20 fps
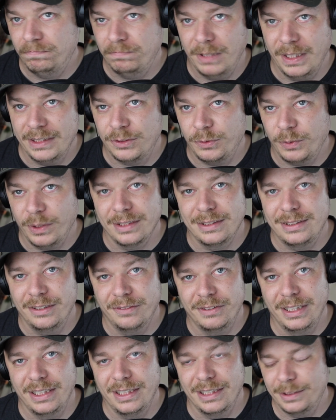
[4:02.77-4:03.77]
it's
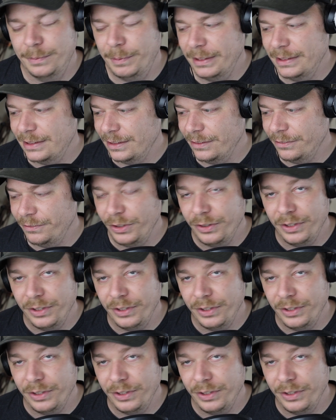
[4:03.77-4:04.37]
relatively inexpensive.